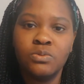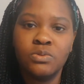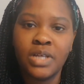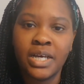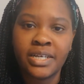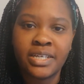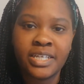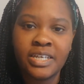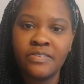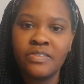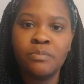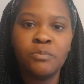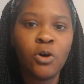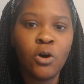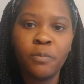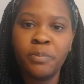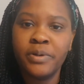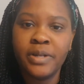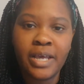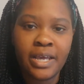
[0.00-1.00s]
like give them
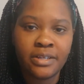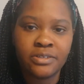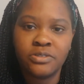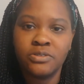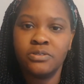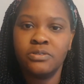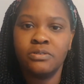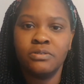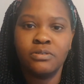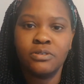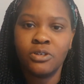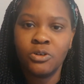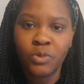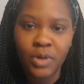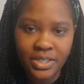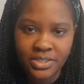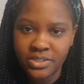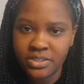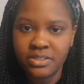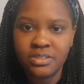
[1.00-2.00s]
open answered
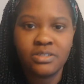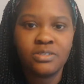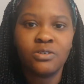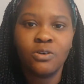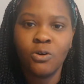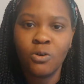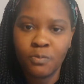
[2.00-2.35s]
questions,